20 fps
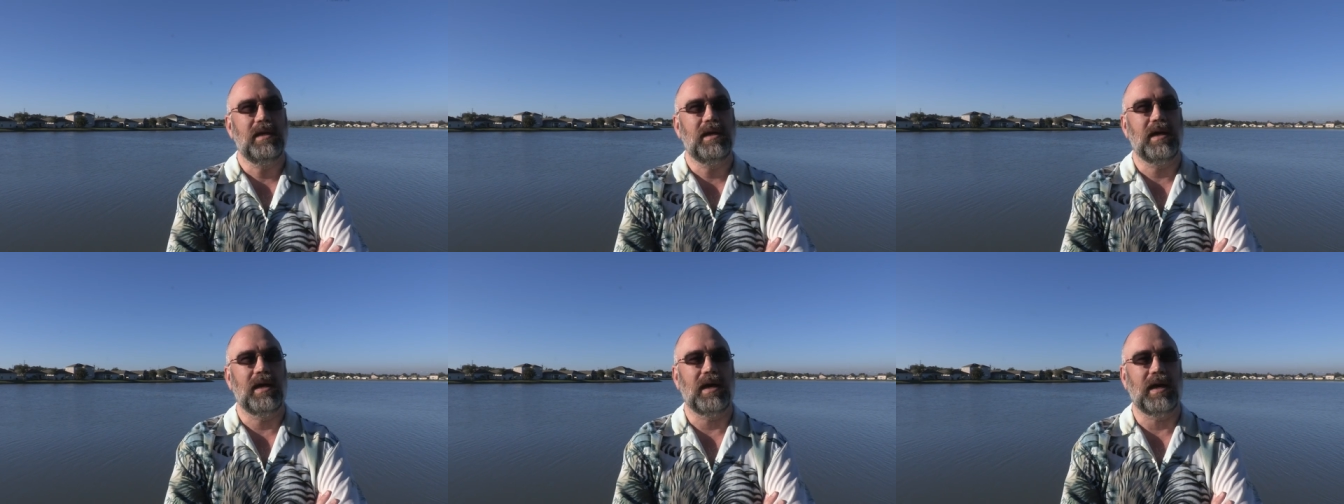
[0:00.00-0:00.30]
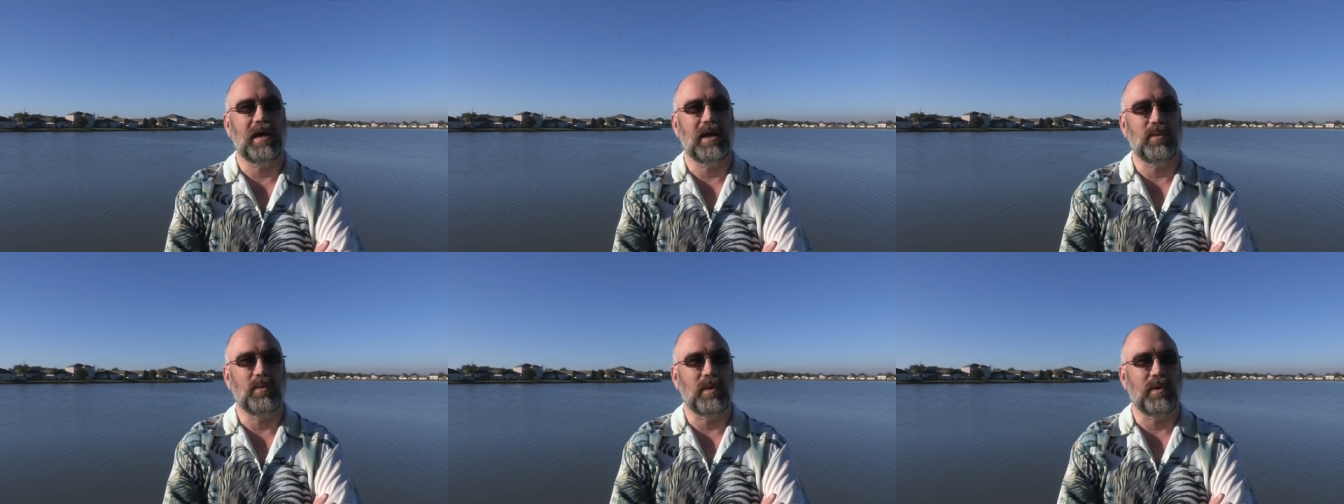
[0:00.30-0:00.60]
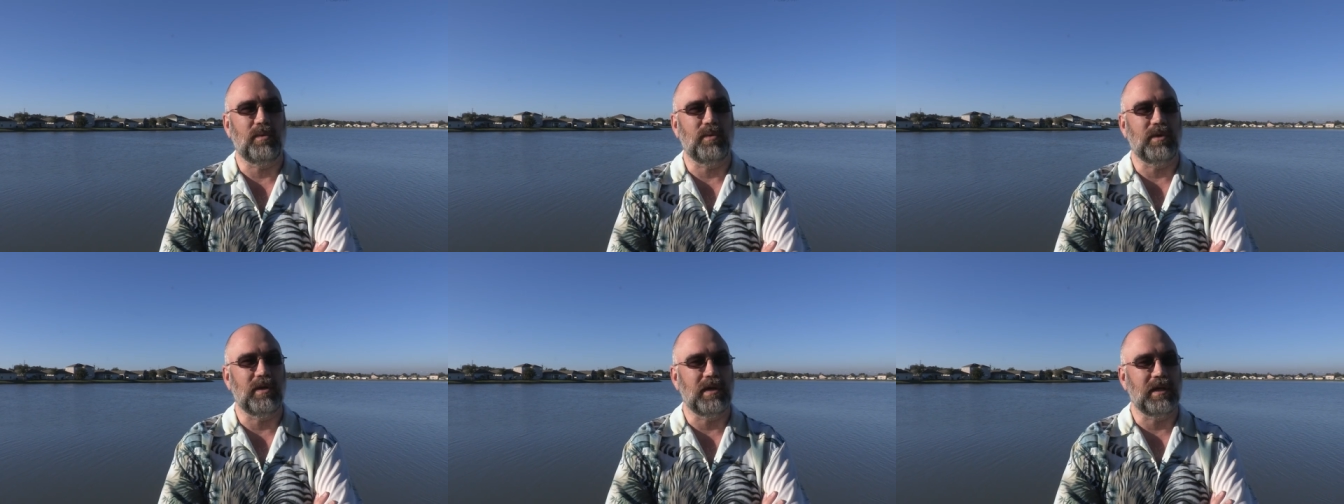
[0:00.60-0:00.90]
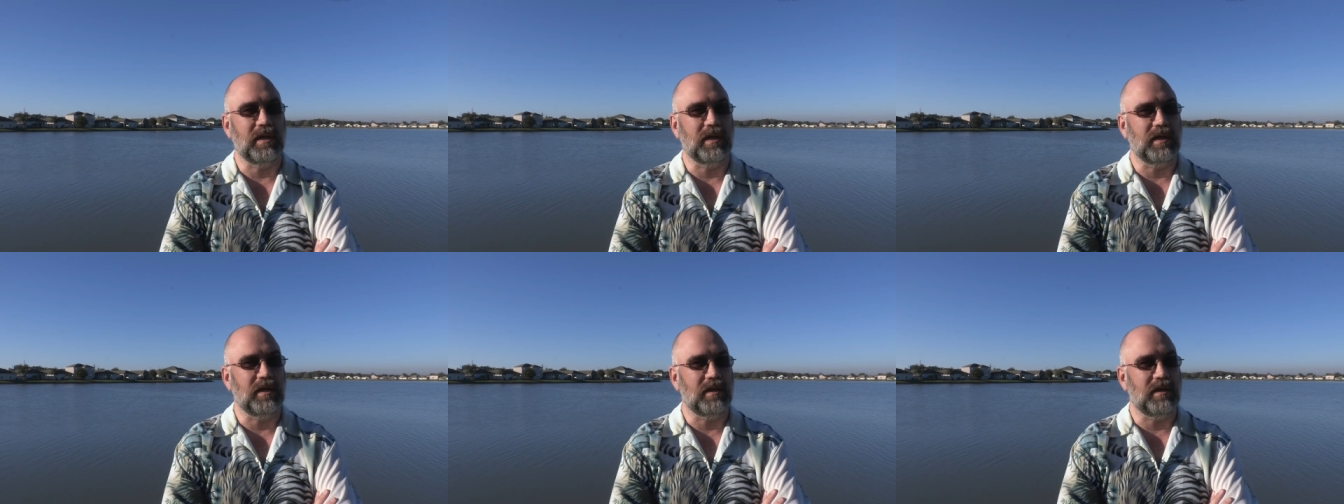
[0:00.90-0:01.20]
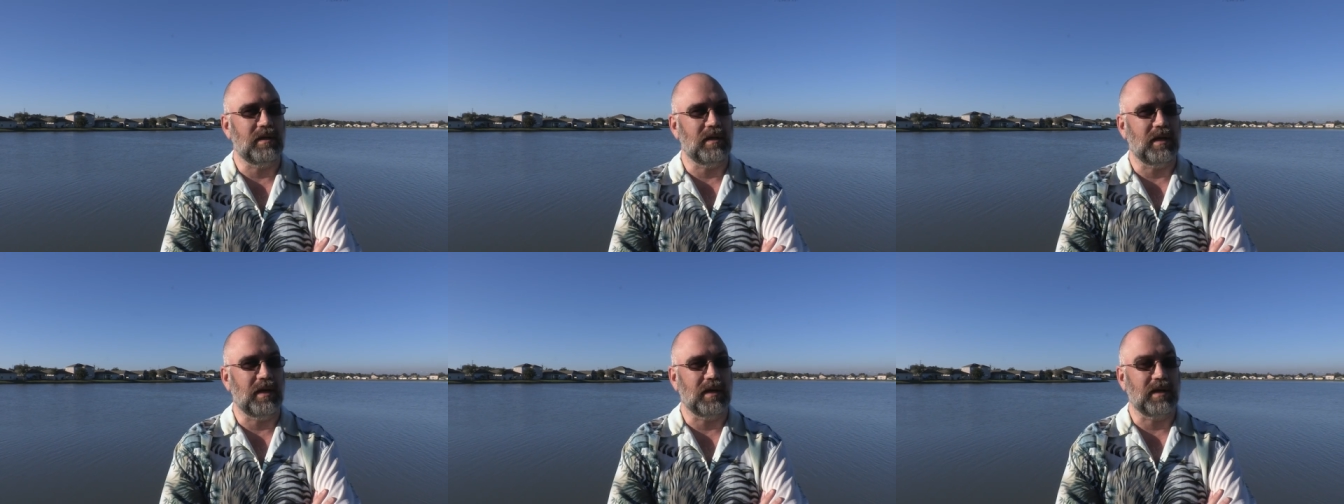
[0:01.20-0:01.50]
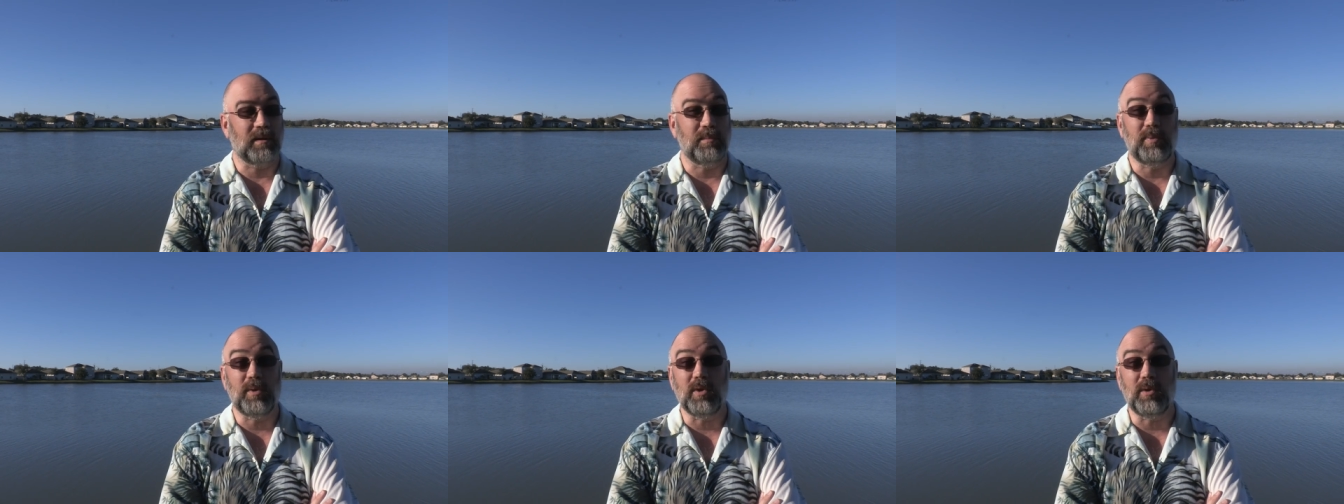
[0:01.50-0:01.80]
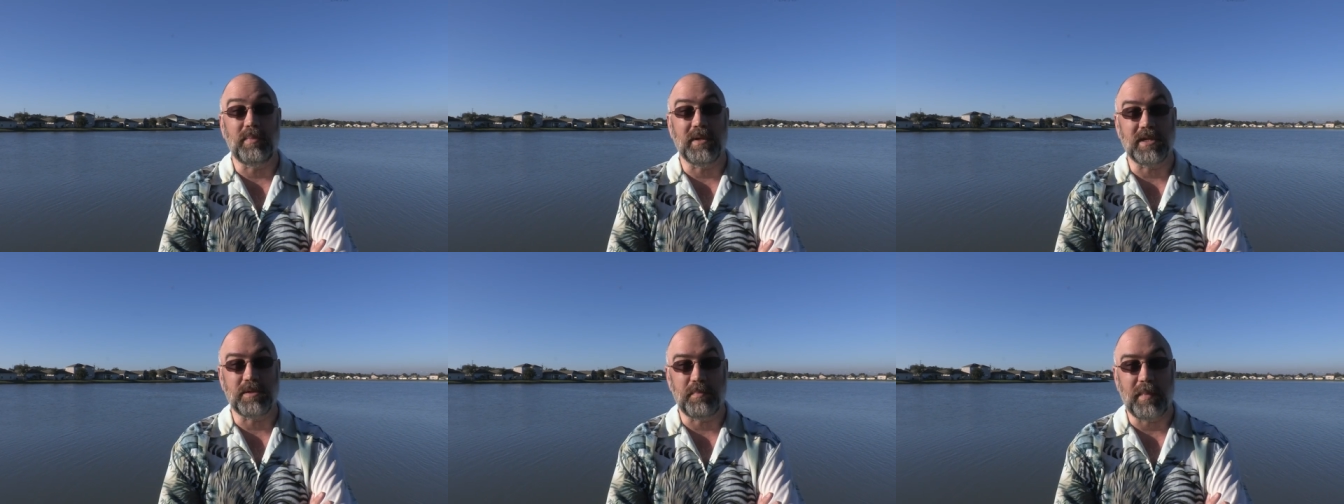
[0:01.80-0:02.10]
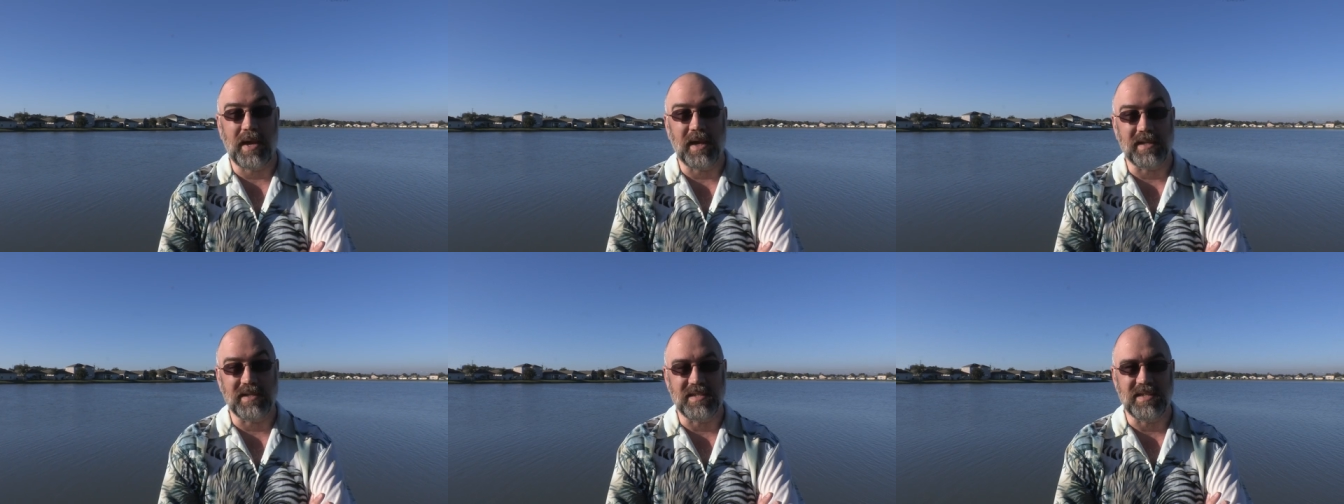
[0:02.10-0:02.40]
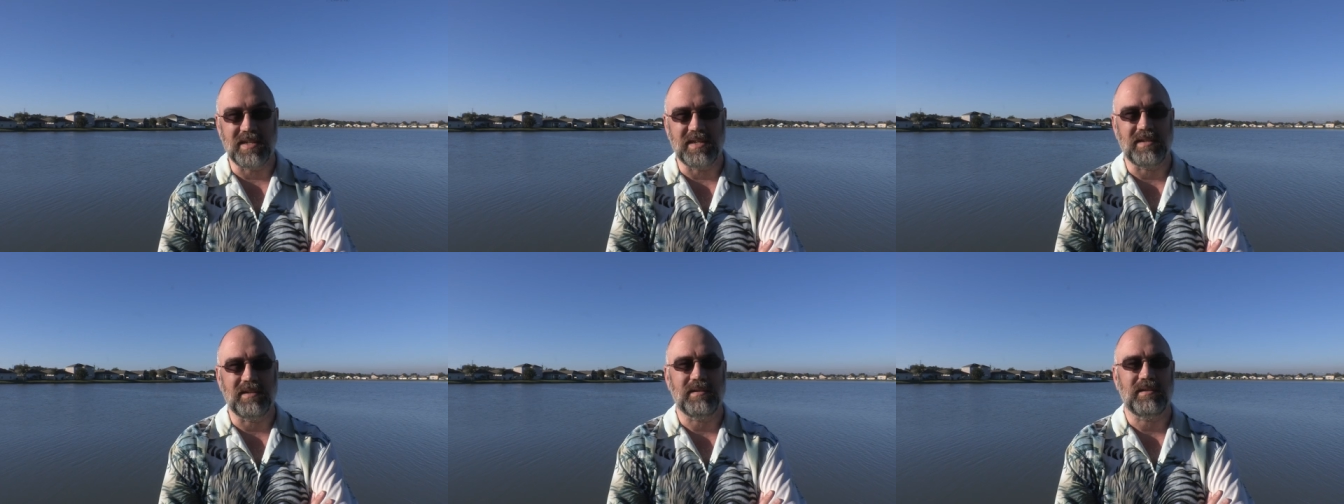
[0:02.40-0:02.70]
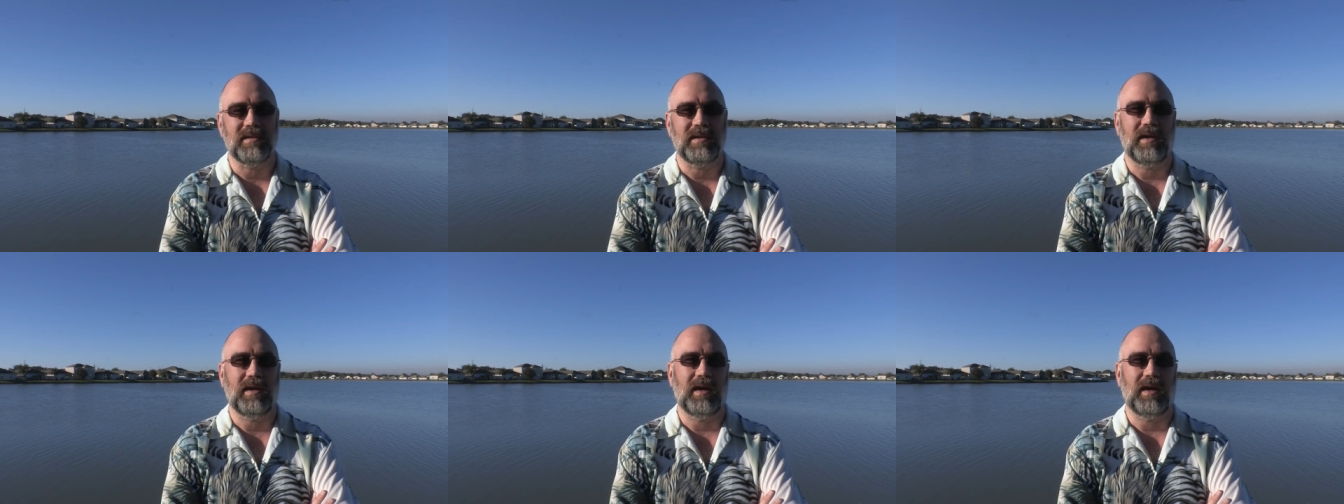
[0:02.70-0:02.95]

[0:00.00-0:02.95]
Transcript: Uh, we were in uh, Computer Bits magazine.